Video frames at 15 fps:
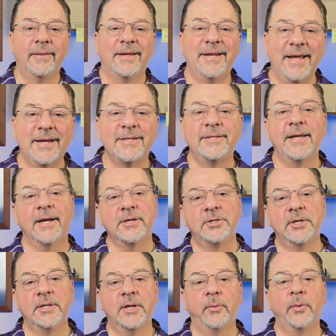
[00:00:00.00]
The next
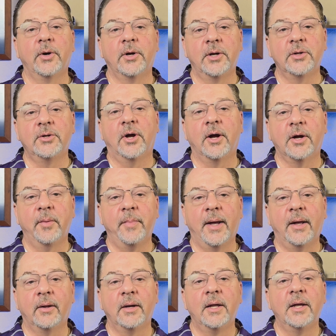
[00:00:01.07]
section that we're going to talk
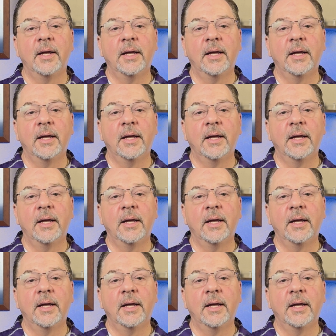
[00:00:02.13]
about